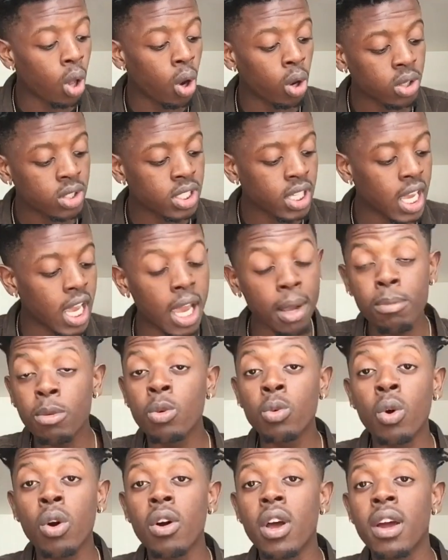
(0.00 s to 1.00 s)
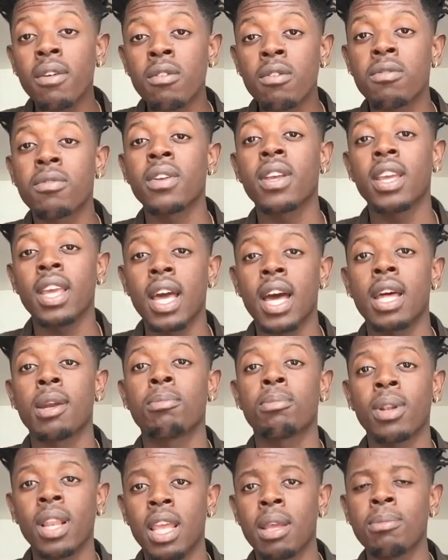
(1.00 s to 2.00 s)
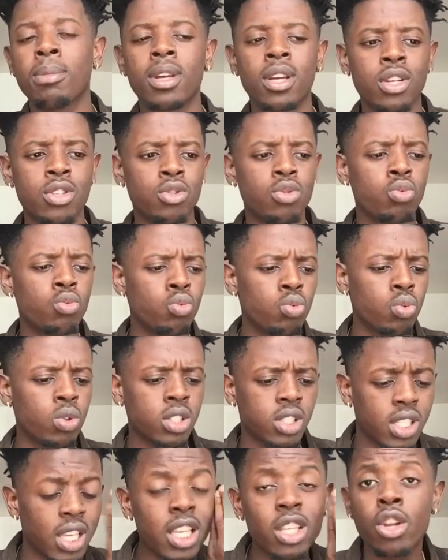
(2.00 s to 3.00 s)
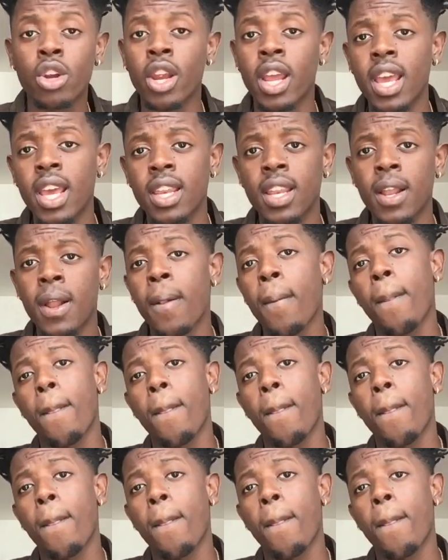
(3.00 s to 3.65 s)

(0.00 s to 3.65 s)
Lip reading: long time, you won't ever forget how to play because it's in your head.